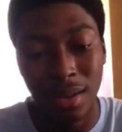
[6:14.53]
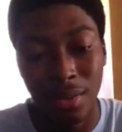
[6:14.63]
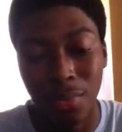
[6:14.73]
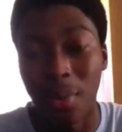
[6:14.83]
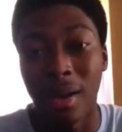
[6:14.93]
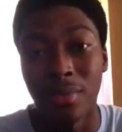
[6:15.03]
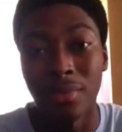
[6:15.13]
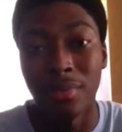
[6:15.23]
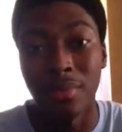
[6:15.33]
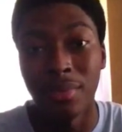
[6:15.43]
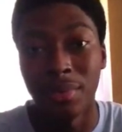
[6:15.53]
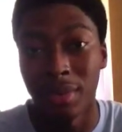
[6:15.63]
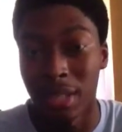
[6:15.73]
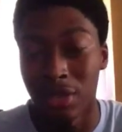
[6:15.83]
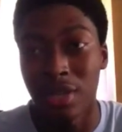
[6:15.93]
throughout
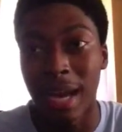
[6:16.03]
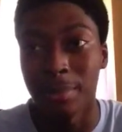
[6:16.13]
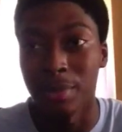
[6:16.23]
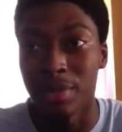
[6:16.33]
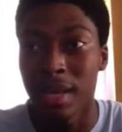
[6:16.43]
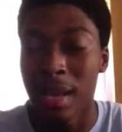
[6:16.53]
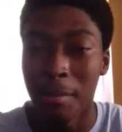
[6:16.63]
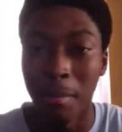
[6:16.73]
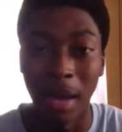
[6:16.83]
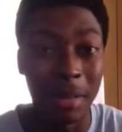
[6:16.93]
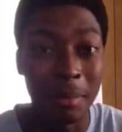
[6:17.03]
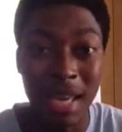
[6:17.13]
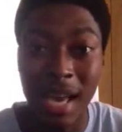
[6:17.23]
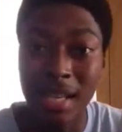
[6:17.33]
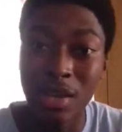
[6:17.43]
these chapters. Bellamy
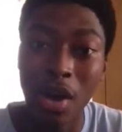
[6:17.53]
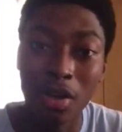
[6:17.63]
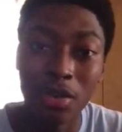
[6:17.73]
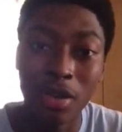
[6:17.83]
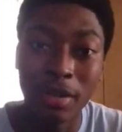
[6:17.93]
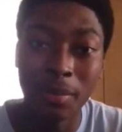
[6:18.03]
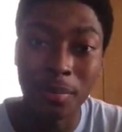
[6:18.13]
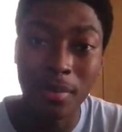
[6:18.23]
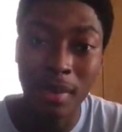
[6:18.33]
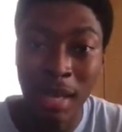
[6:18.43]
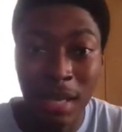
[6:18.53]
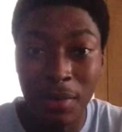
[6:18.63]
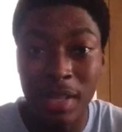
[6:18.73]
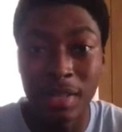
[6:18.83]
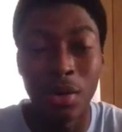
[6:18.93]
has caught on. He
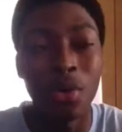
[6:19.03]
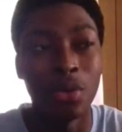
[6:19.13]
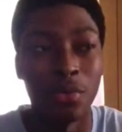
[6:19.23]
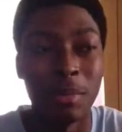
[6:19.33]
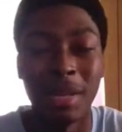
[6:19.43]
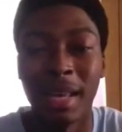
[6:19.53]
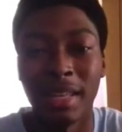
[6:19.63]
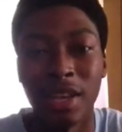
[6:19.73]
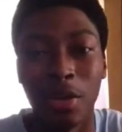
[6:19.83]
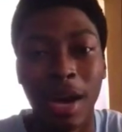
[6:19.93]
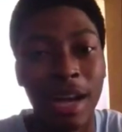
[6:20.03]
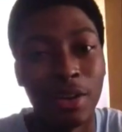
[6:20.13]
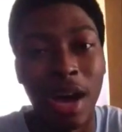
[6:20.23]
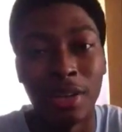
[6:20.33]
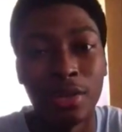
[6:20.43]
even told Luffy, he'd be like, "Yo, I
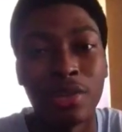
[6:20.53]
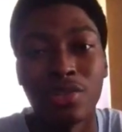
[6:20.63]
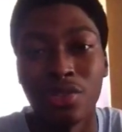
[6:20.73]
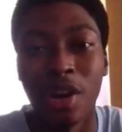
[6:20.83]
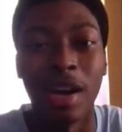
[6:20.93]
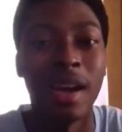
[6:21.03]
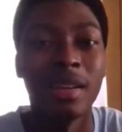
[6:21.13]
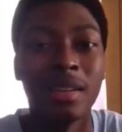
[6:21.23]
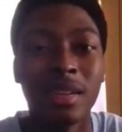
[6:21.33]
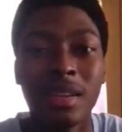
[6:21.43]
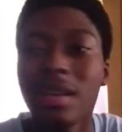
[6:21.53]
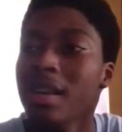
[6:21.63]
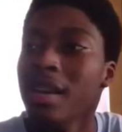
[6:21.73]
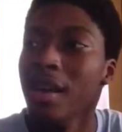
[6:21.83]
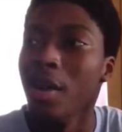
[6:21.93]
know you're Straw Hat."
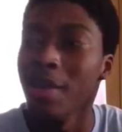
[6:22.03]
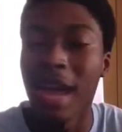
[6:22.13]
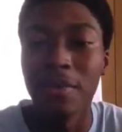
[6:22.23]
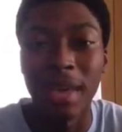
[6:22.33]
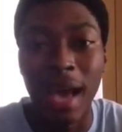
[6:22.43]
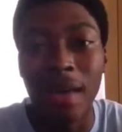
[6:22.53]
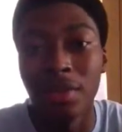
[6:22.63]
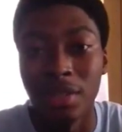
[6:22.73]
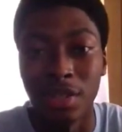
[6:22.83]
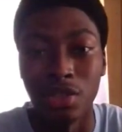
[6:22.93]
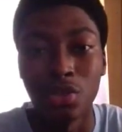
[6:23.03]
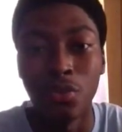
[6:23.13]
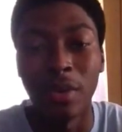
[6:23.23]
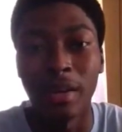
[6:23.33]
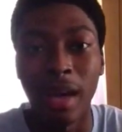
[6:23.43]
We have Cavendish, who
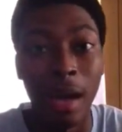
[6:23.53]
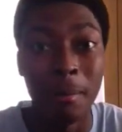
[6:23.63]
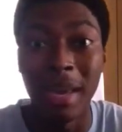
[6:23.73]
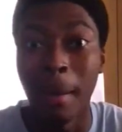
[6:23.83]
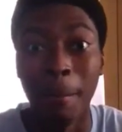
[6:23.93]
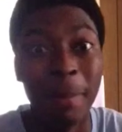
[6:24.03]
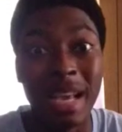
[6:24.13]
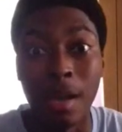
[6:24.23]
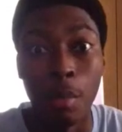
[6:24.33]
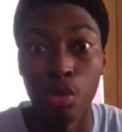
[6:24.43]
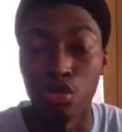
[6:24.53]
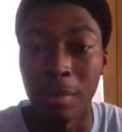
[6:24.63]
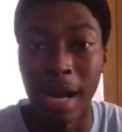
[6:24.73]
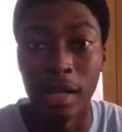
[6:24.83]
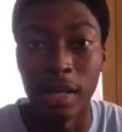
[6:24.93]
found out and made a big commotion
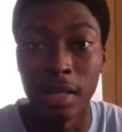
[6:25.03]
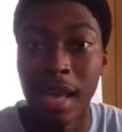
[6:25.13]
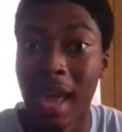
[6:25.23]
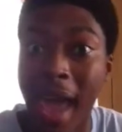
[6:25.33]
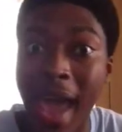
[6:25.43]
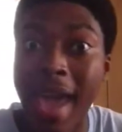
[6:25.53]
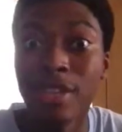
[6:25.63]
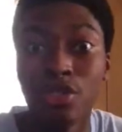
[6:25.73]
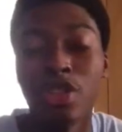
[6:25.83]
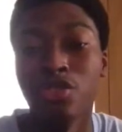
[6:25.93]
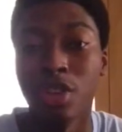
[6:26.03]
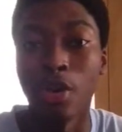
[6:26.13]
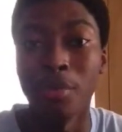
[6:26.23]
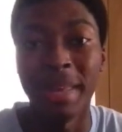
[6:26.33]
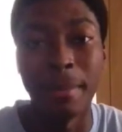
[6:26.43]
about it, and Qin Chao,
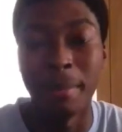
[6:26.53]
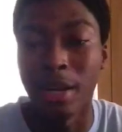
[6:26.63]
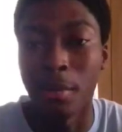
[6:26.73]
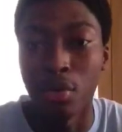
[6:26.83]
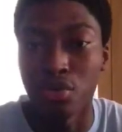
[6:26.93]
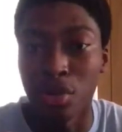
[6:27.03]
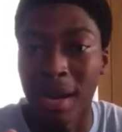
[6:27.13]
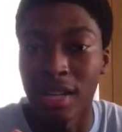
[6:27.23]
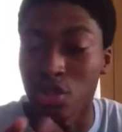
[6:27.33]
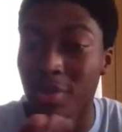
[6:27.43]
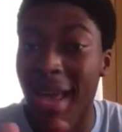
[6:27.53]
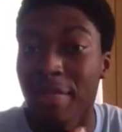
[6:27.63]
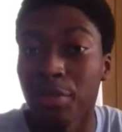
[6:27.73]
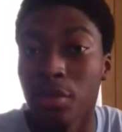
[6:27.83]
who made a big commotion about it. So we had